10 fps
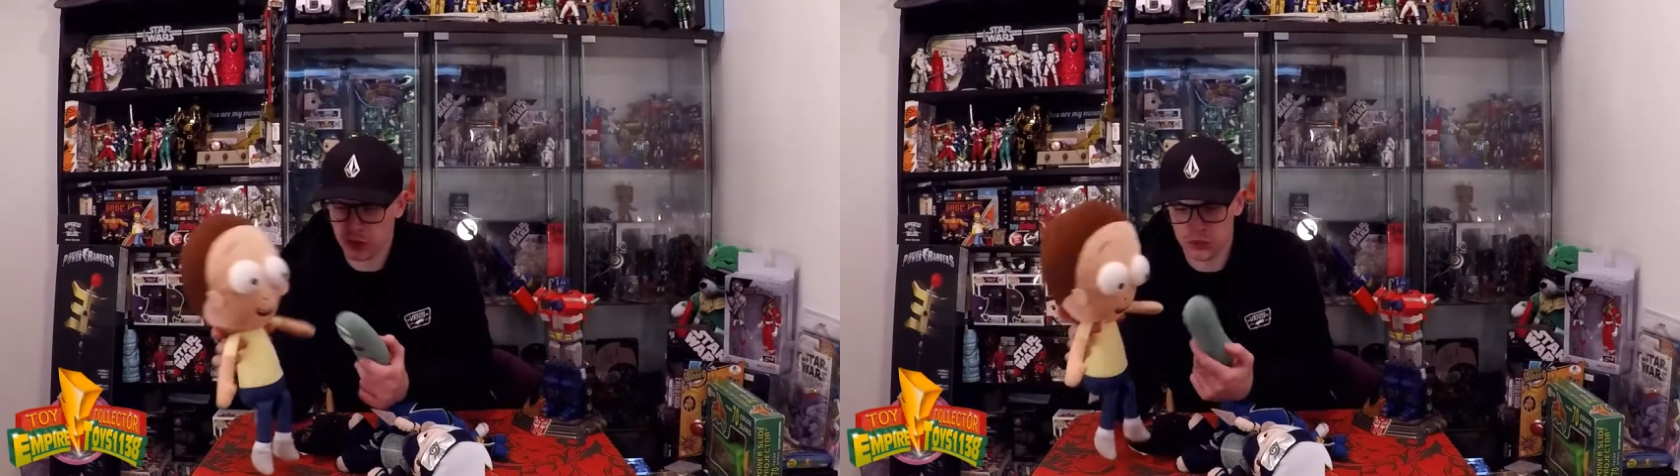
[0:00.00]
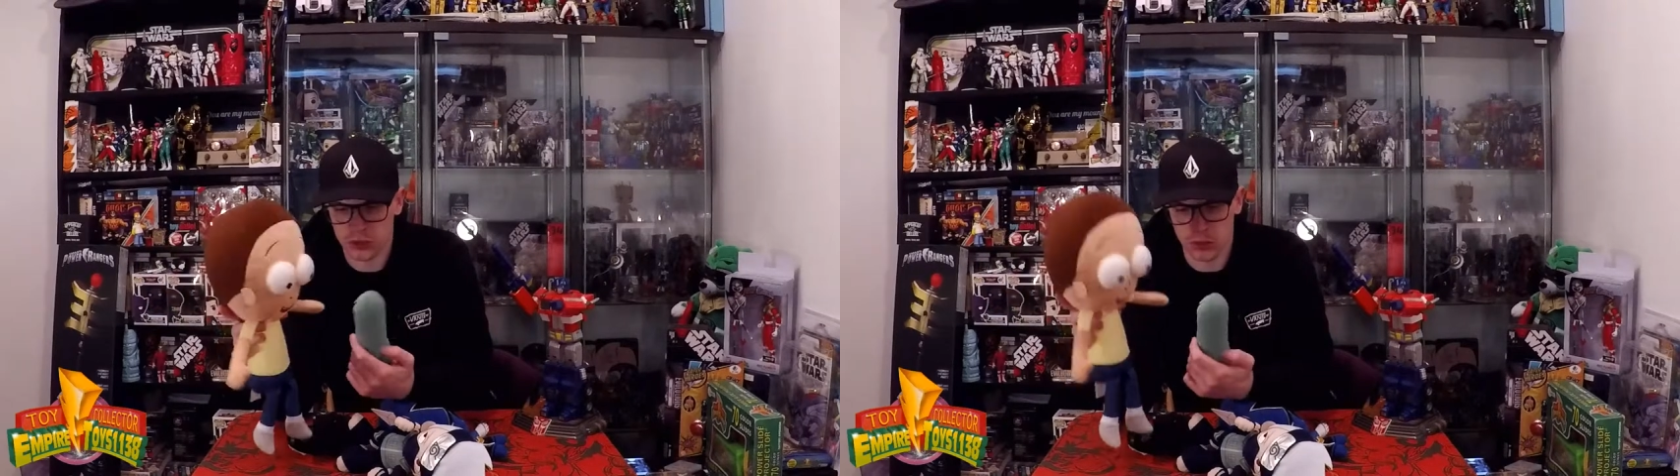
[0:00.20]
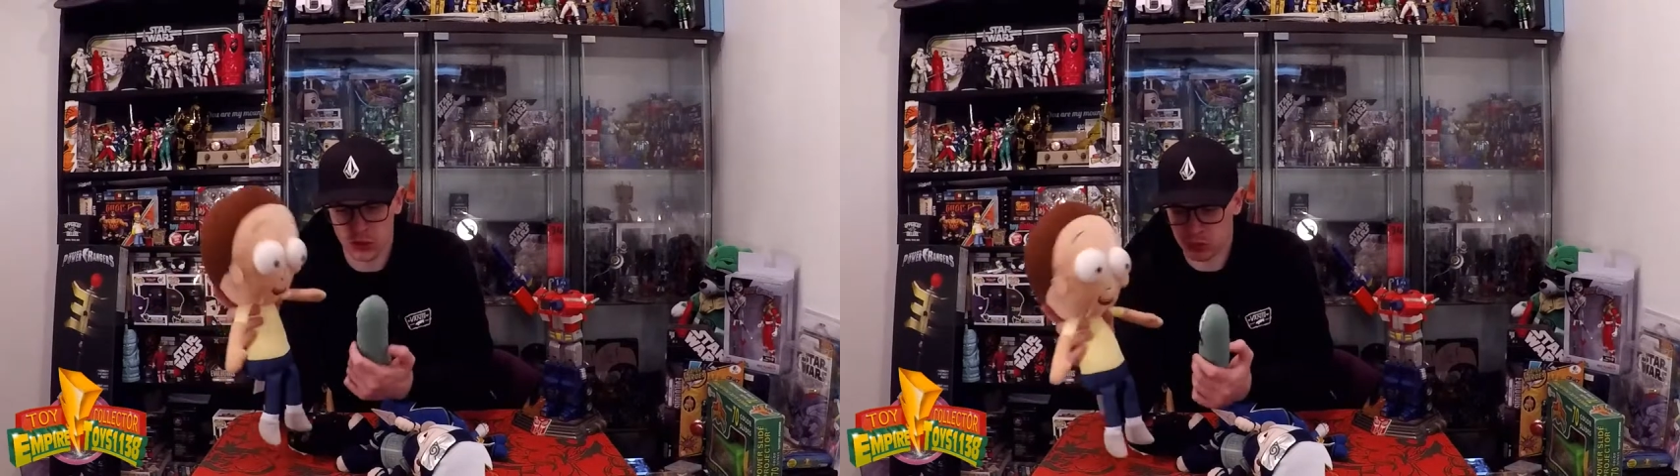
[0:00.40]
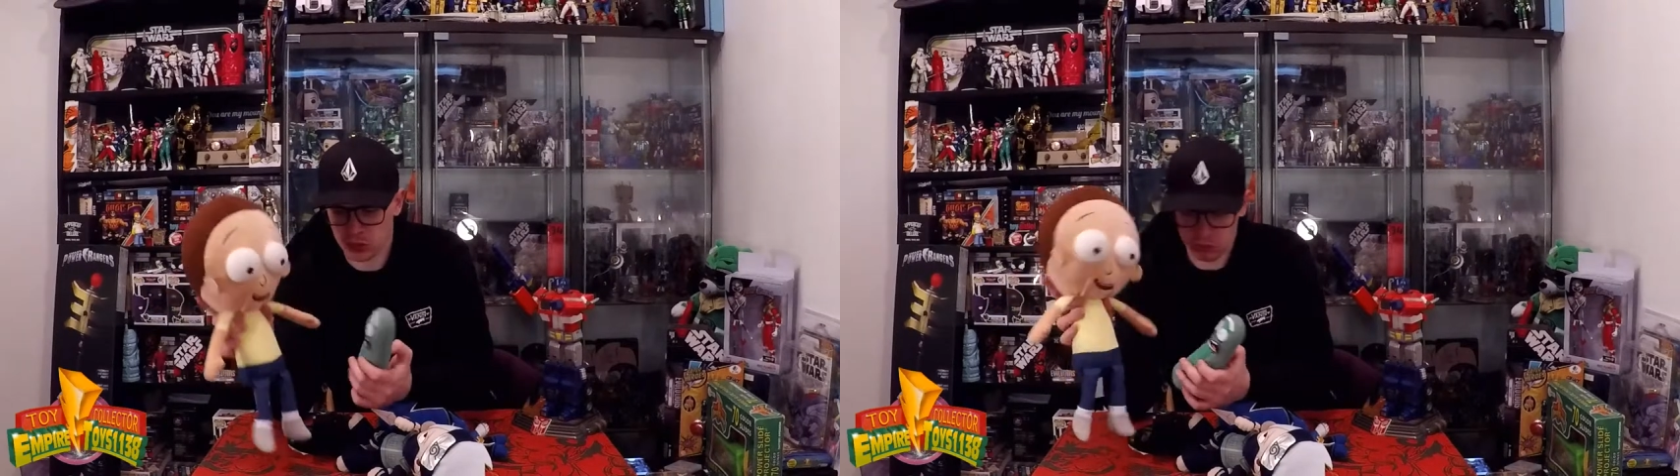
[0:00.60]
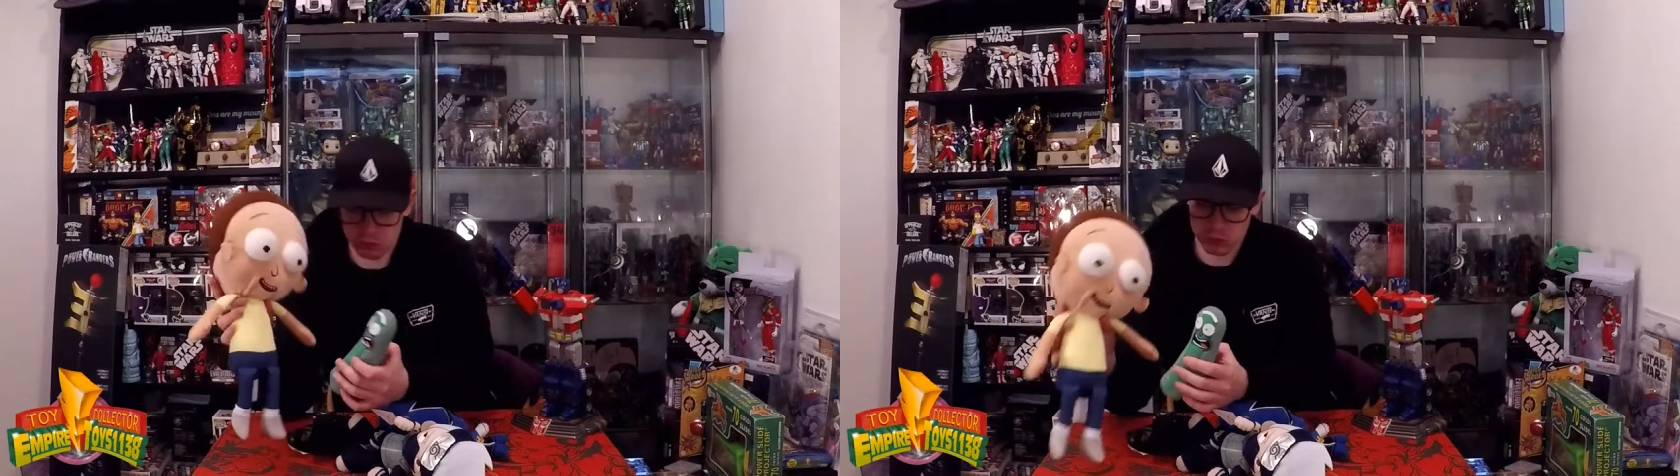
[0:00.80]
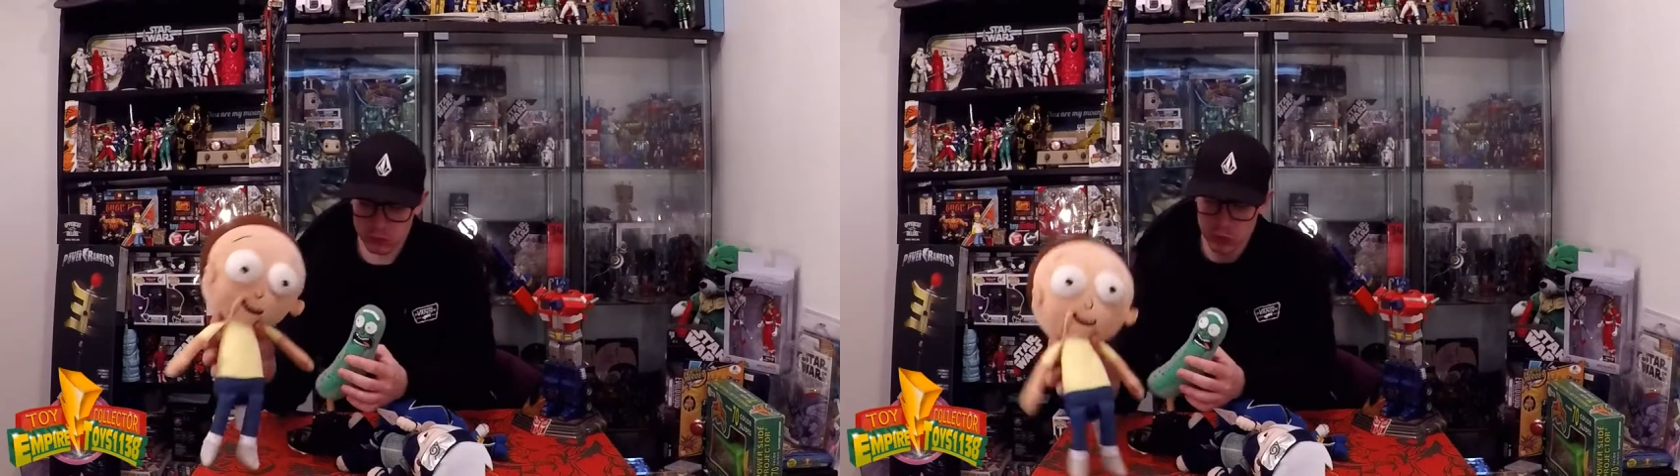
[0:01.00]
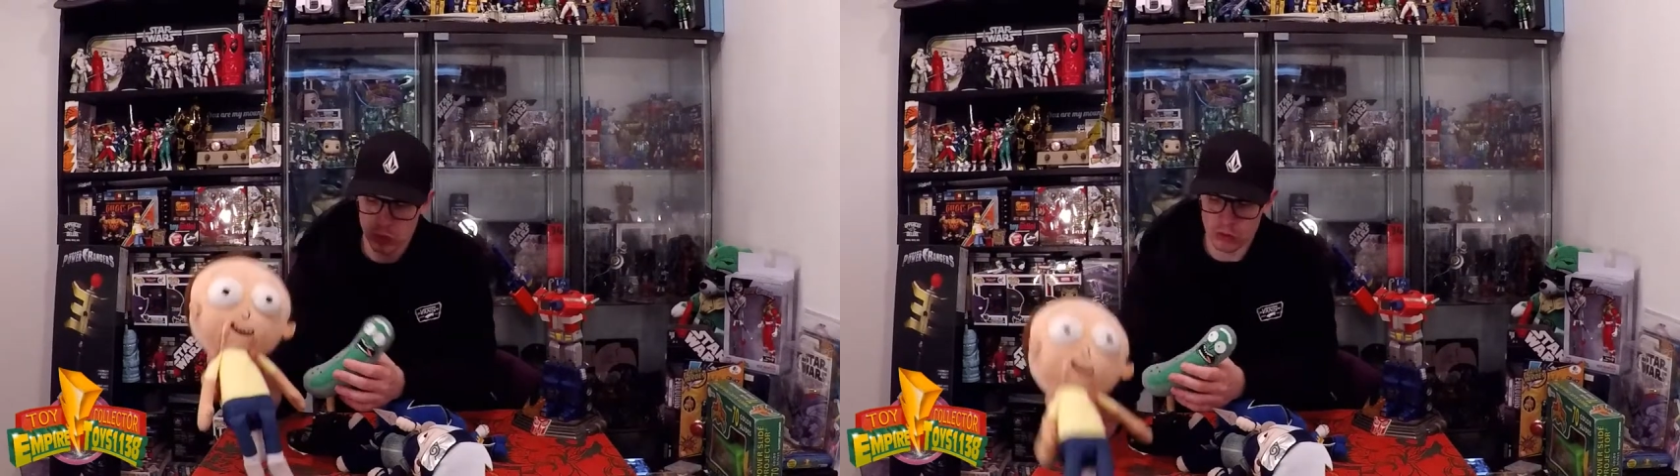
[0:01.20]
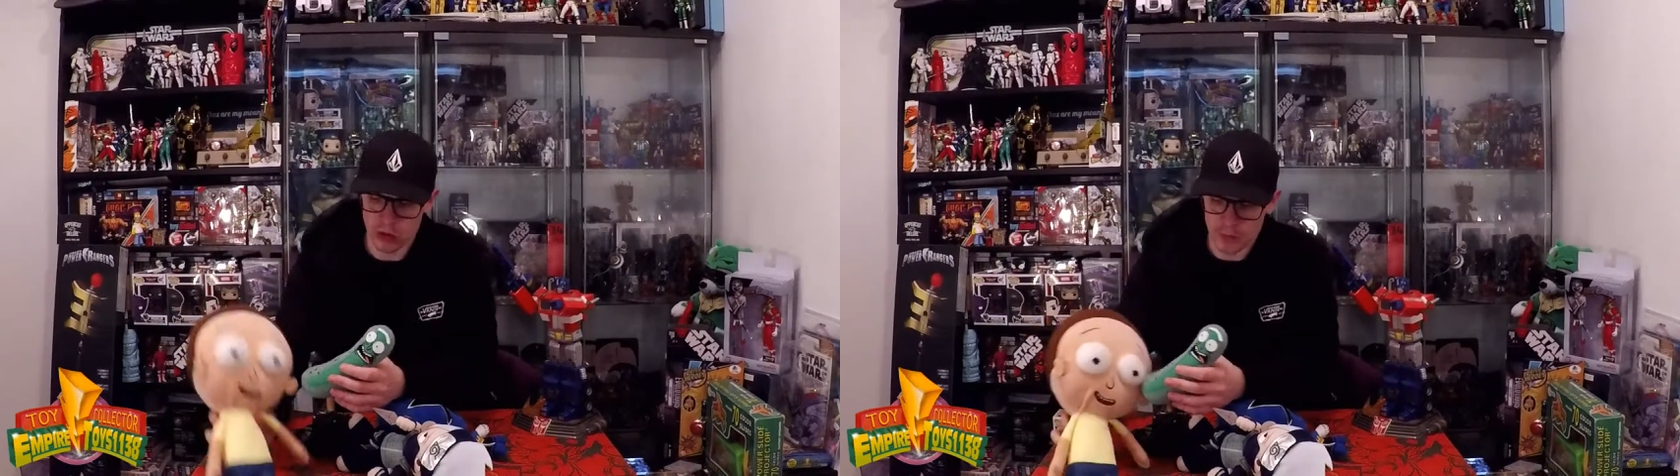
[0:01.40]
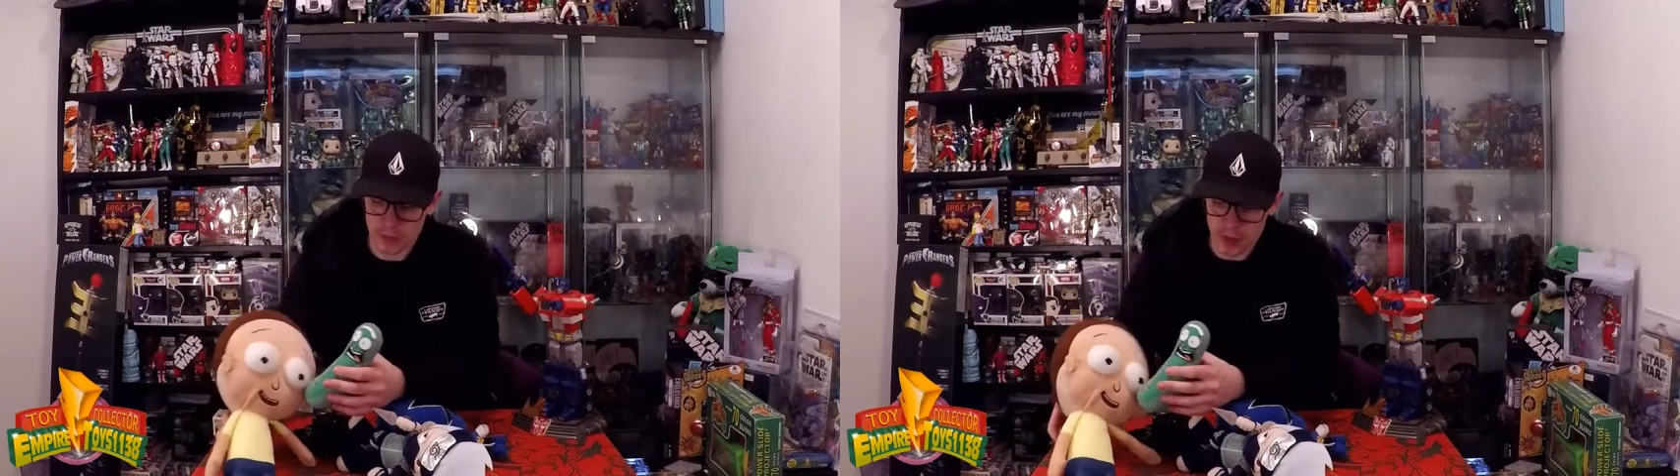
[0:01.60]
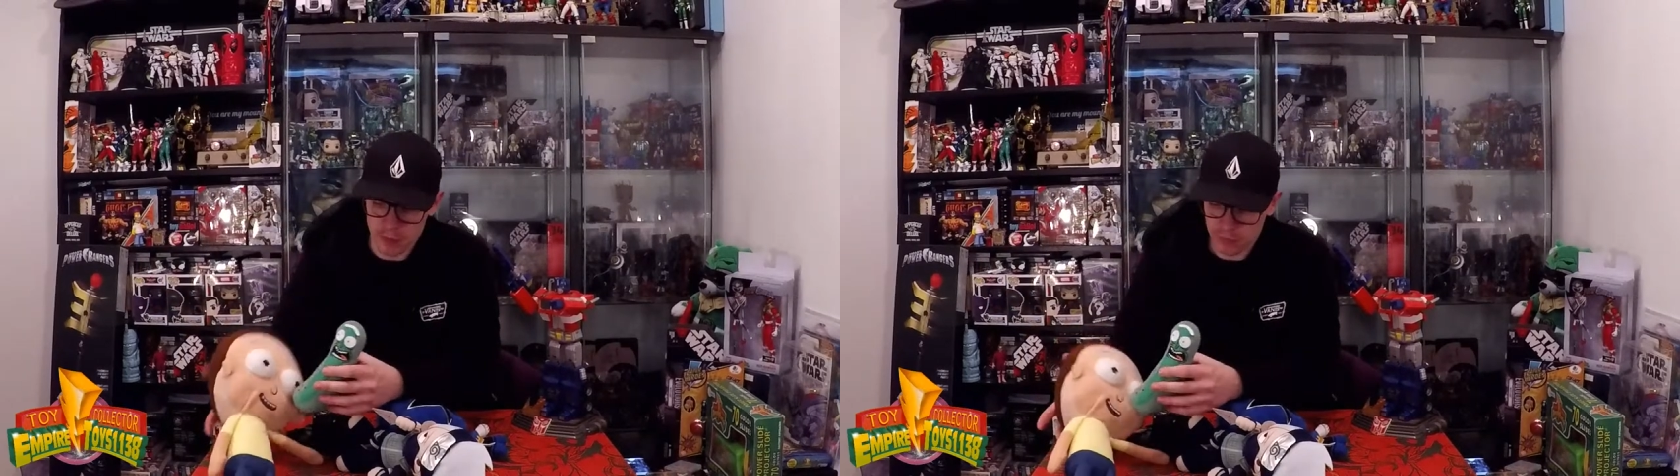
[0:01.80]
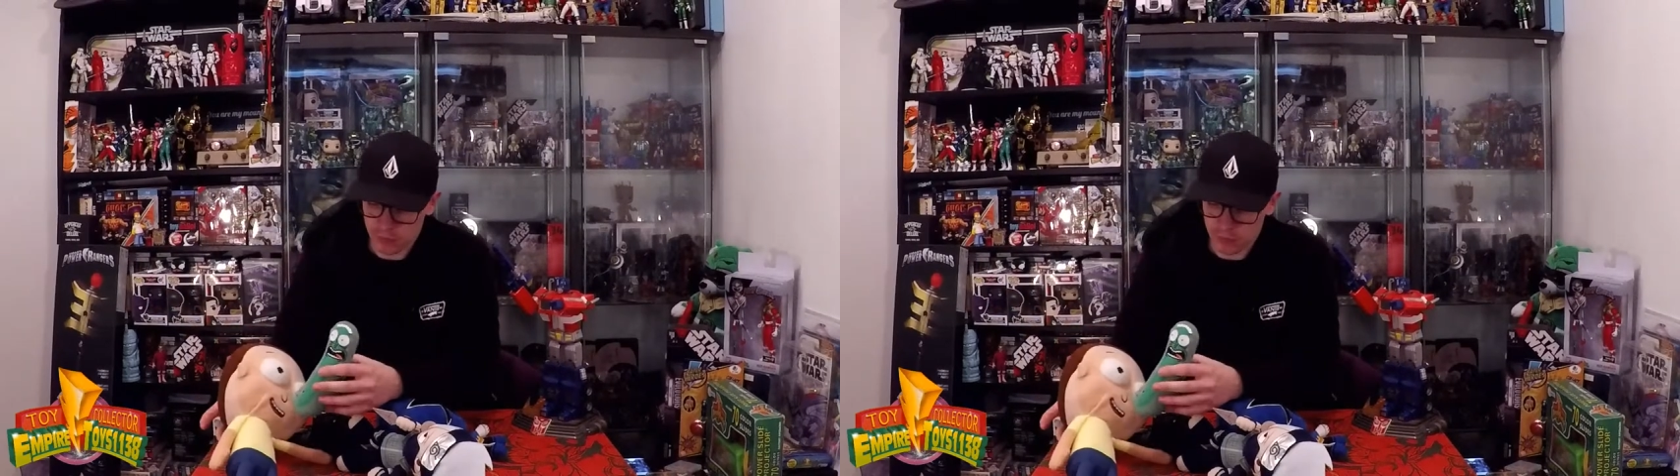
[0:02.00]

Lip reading: So I was grabbed them